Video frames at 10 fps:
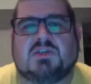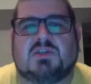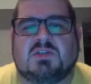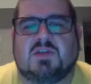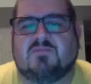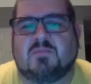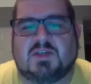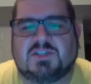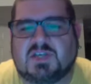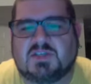and stuff for my
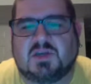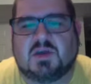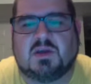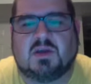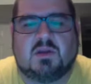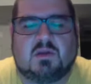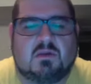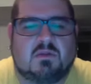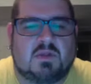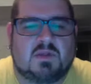JSON and
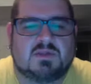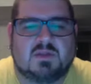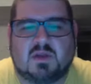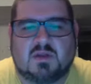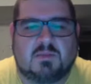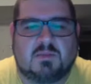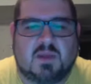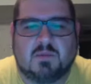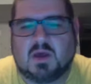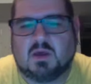things to make
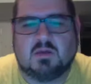my